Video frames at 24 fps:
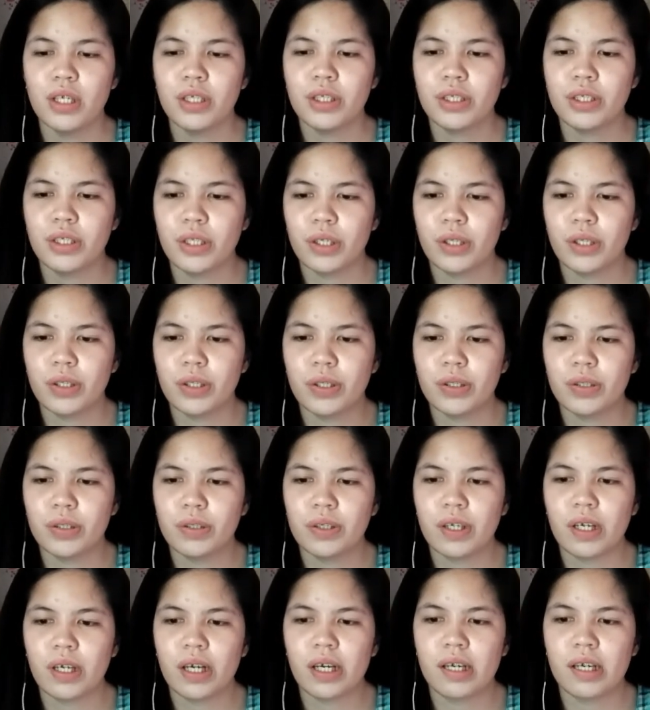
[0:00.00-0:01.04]
So
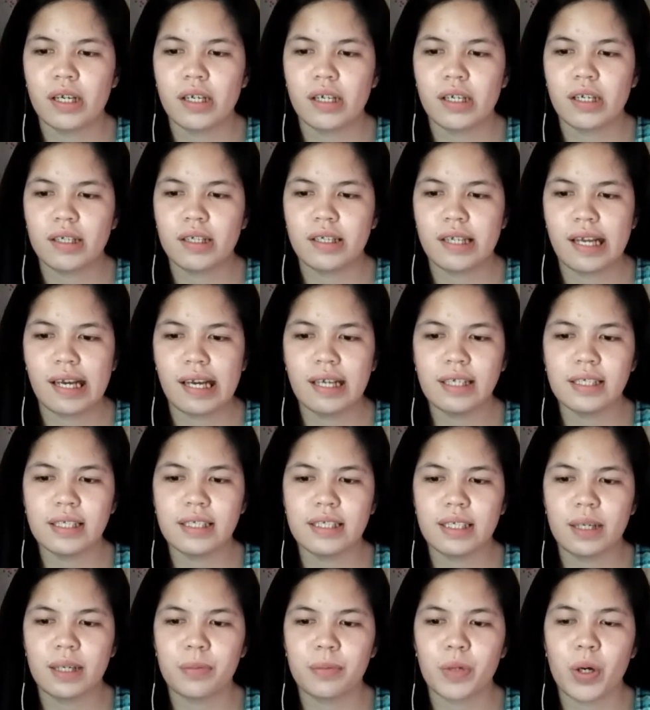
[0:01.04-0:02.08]

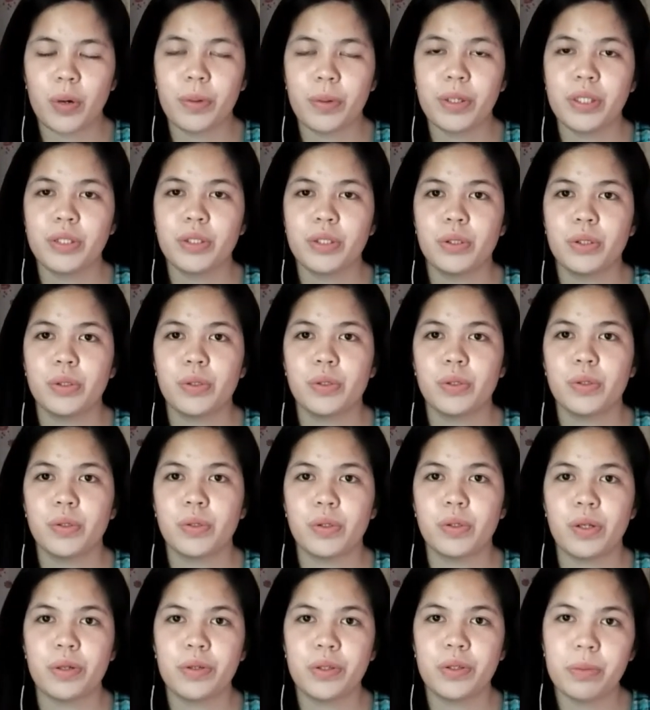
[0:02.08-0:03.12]
next, I'm going to
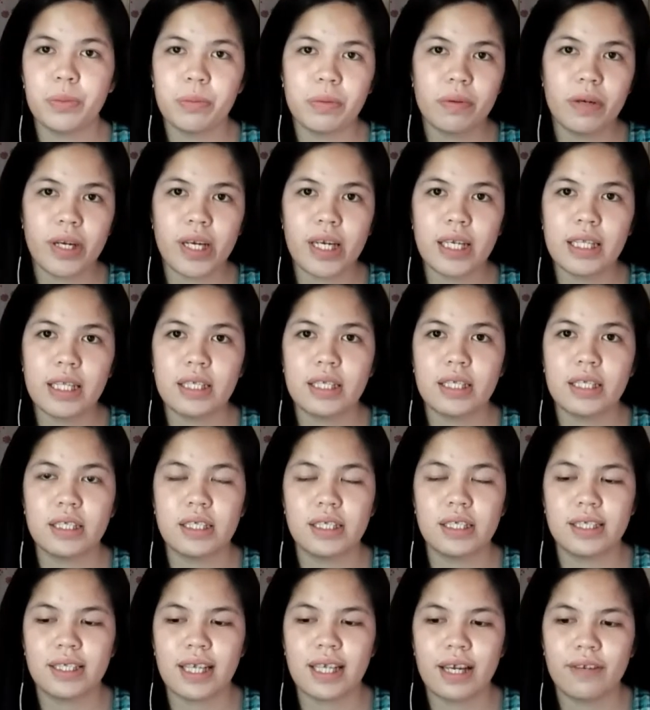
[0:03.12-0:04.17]
enumerate the
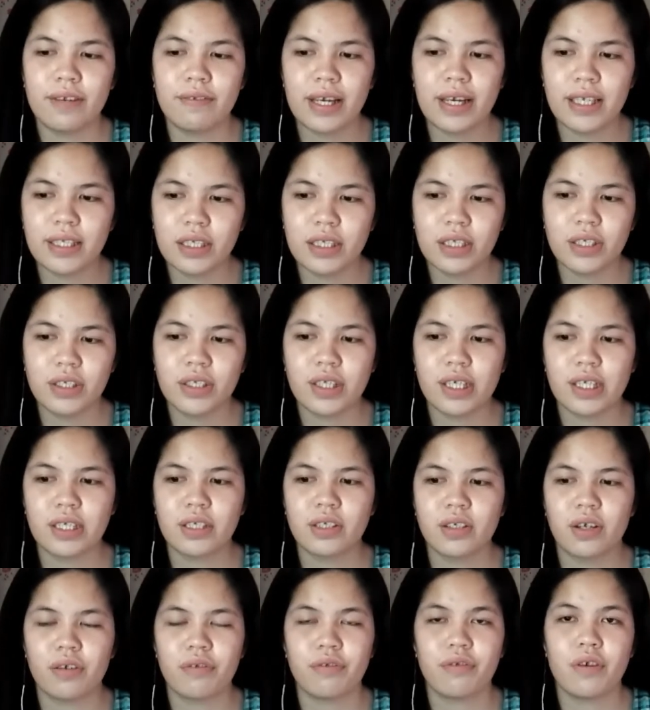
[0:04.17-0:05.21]

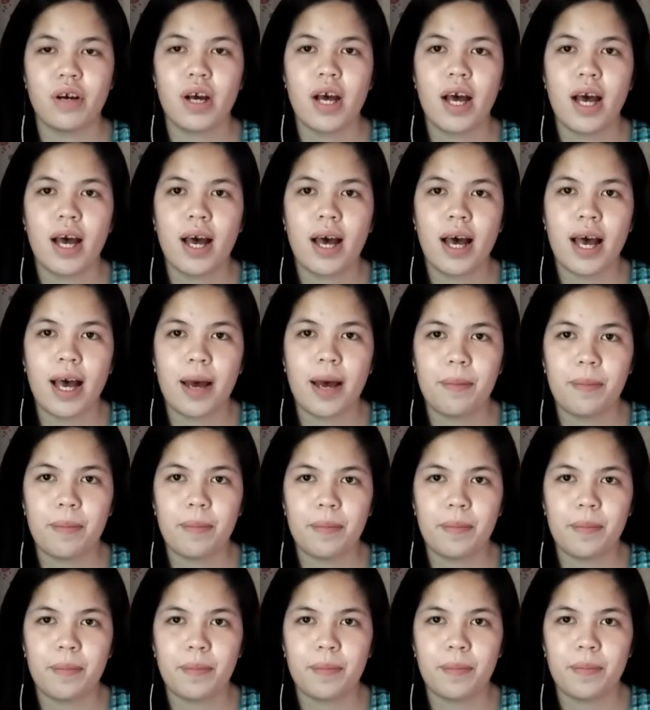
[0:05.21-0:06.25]
disadvantages of
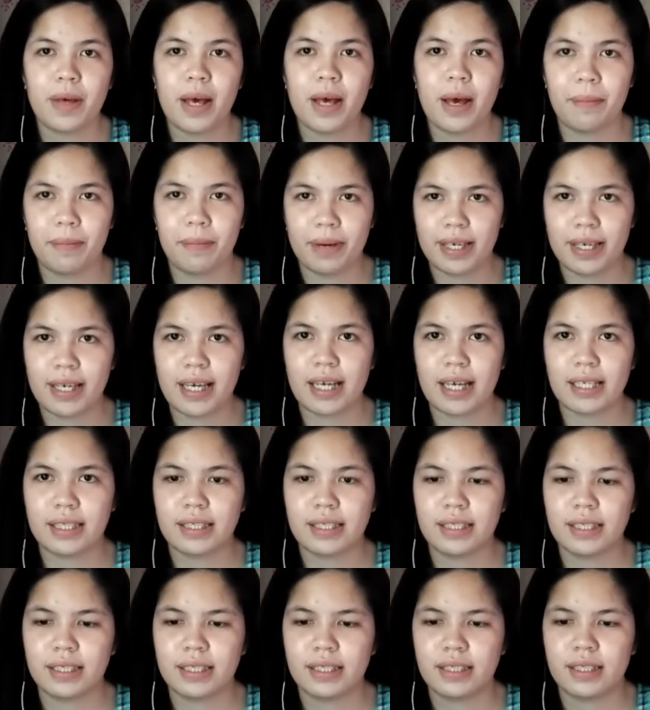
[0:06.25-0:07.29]

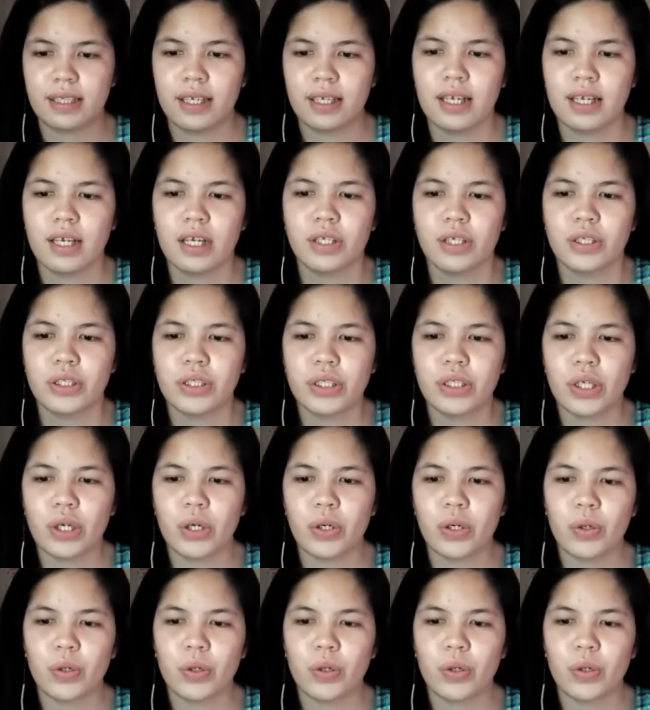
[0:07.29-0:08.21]
MIS. So